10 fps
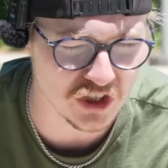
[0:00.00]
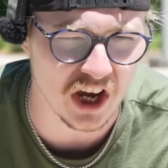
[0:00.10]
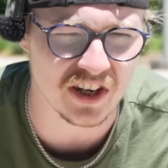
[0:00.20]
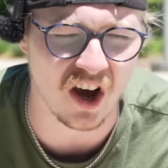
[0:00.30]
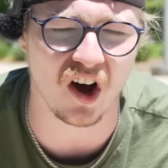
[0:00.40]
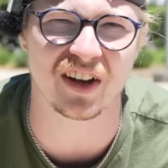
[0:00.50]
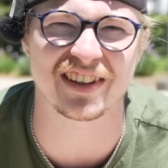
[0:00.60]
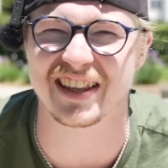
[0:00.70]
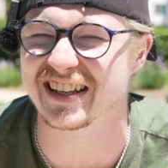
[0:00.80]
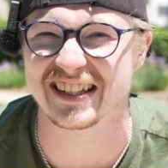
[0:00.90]
done
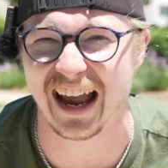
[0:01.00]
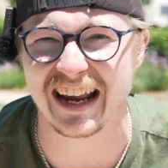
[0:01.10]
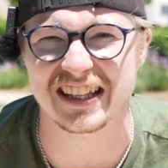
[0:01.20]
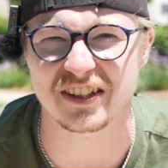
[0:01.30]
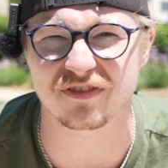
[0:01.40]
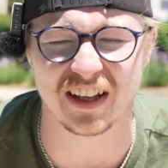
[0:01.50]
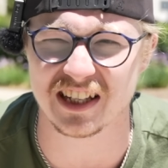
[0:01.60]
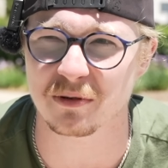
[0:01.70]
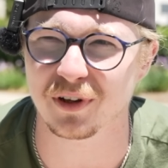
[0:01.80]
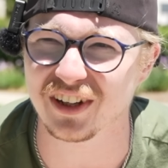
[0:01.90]
on the science of
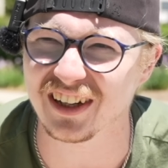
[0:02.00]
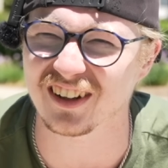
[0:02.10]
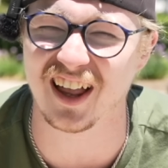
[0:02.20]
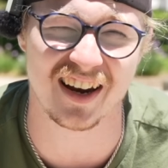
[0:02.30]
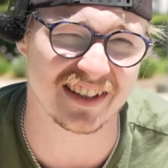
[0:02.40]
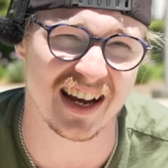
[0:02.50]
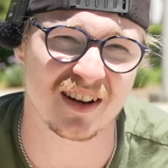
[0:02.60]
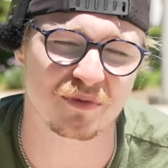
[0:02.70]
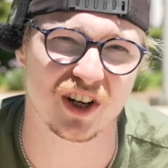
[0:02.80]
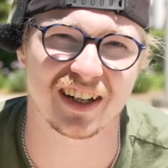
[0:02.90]
flexibility a lot of
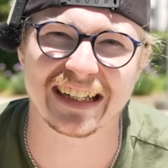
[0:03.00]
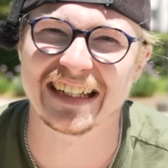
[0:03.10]
times are